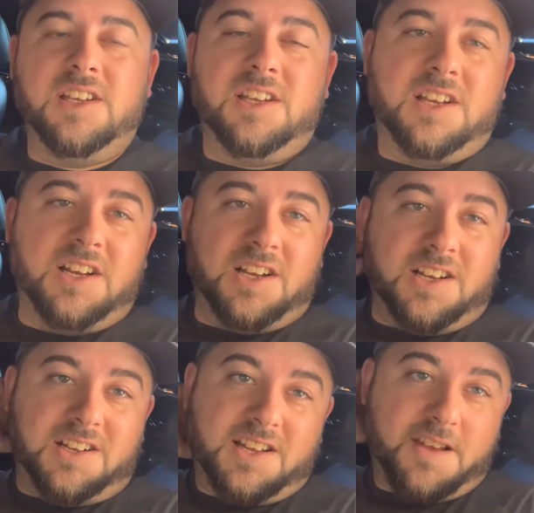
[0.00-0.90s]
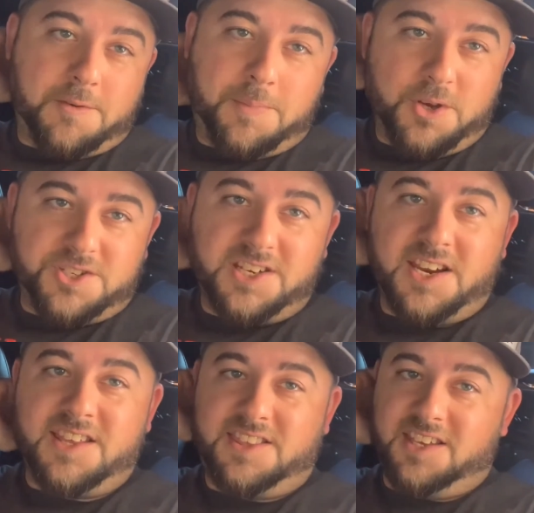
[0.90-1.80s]
Haven't posted
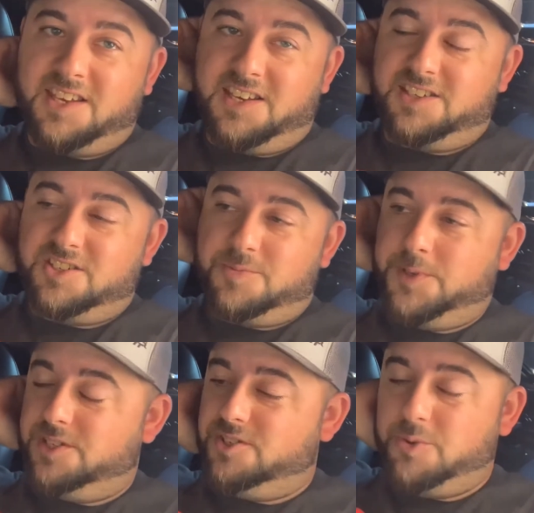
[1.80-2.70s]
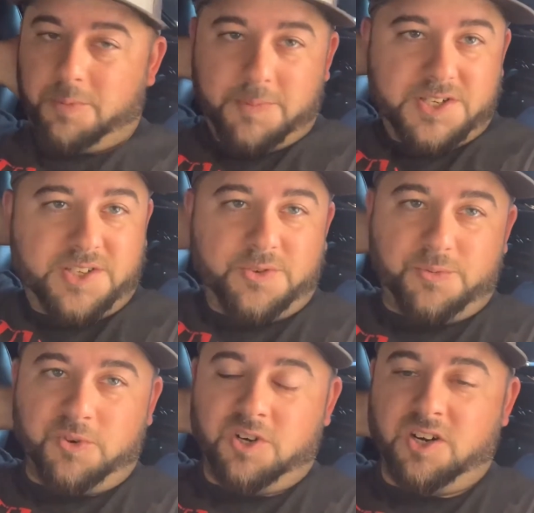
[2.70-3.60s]
anything, just been super busy with
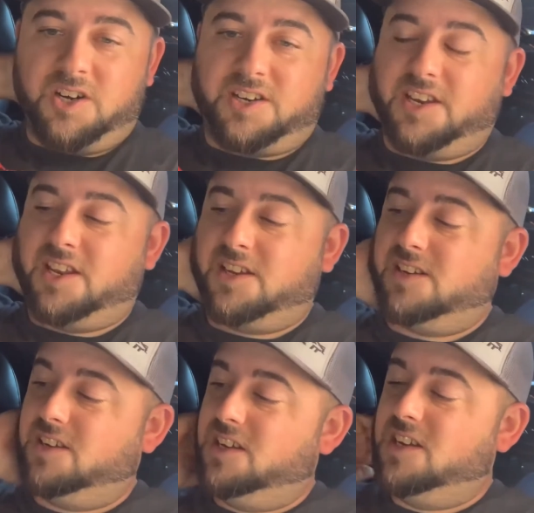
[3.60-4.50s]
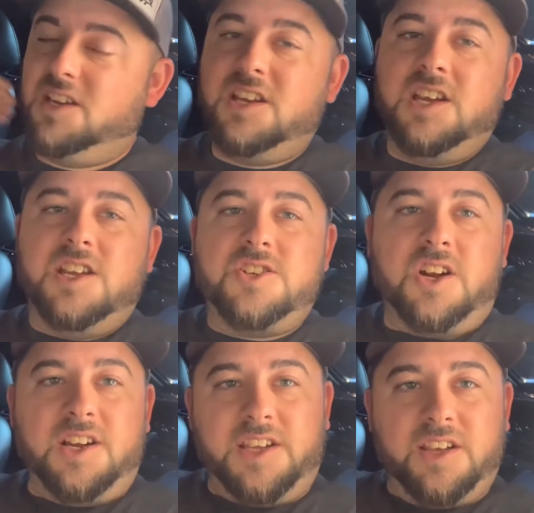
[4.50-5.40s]
work and
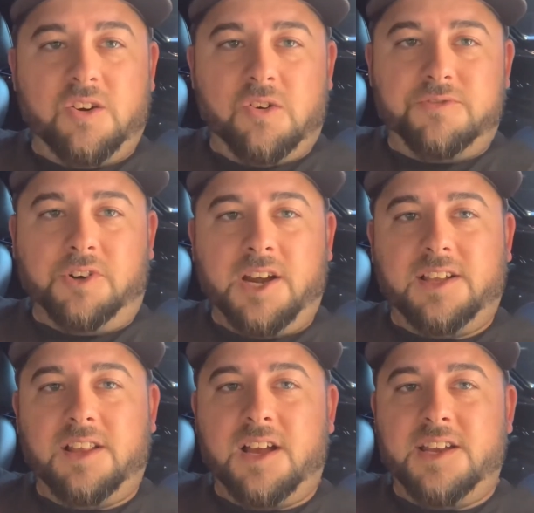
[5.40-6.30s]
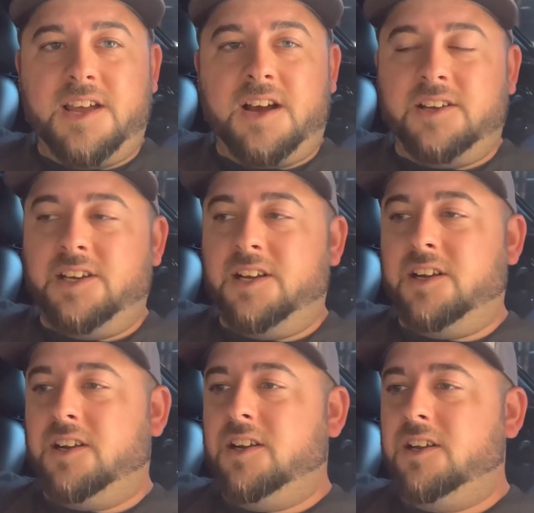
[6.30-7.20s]
trying to get old Frank lined out
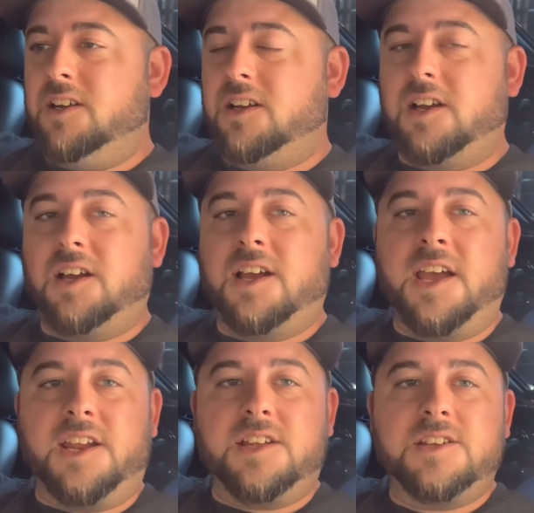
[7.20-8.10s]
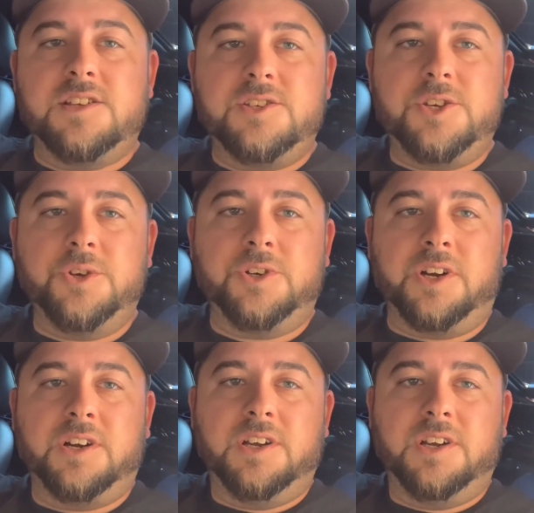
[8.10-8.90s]
here. I had a tuner